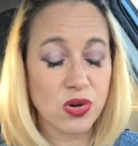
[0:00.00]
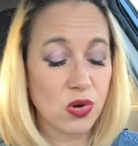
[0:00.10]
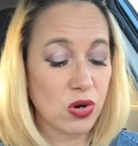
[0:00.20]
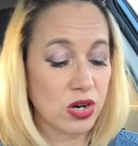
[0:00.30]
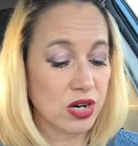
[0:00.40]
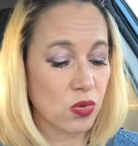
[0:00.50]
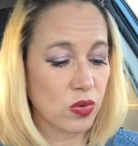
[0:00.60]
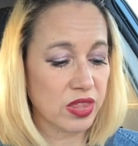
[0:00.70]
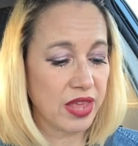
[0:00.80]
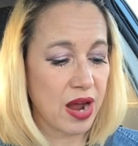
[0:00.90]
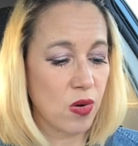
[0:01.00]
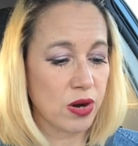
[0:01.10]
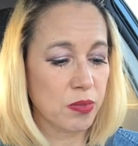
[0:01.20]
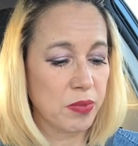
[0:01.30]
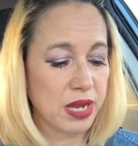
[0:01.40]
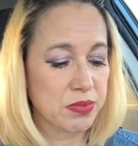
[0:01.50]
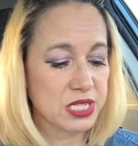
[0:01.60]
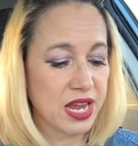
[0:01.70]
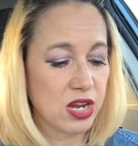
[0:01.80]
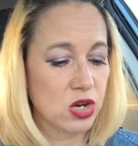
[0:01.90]
or with our baked
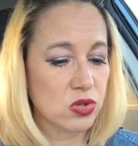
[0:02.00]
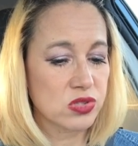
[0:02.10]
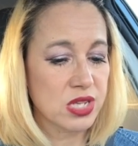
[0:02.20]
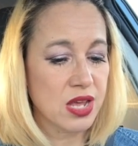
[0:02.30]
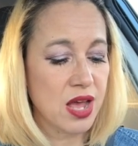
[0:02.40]
potatoes.